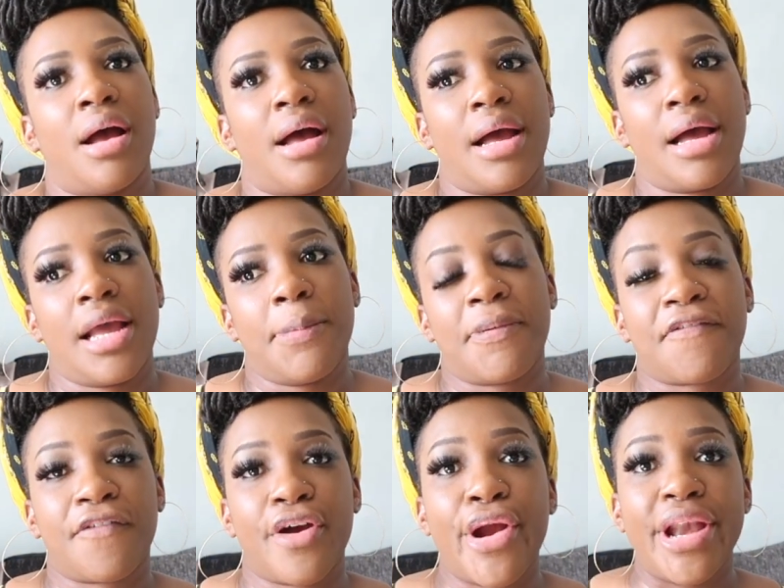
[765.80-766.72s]
I
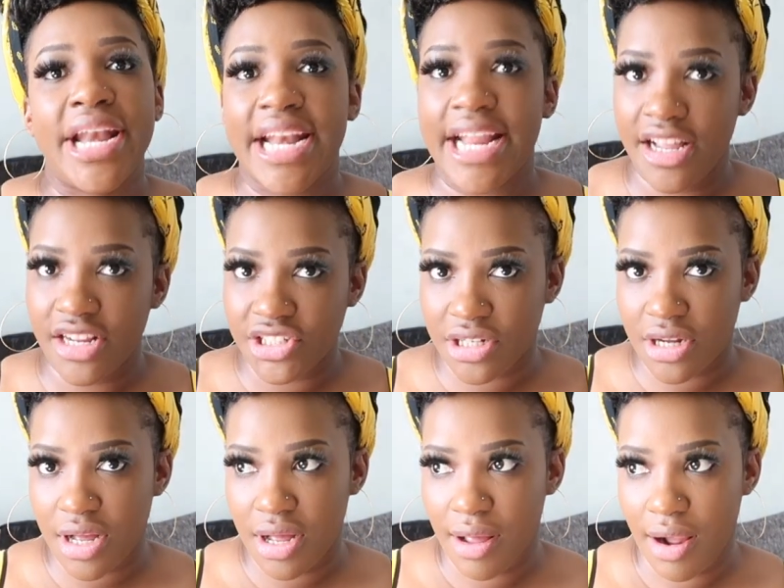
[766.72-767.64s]
prefer
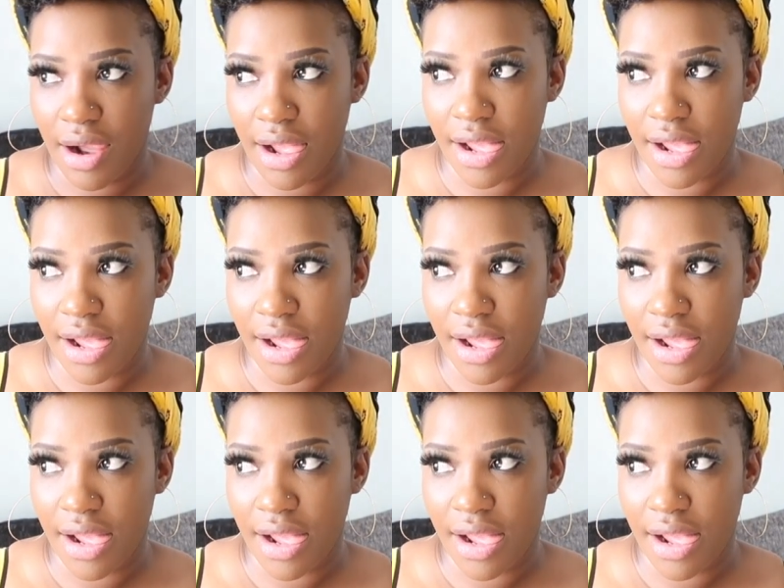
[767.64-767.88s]
nature,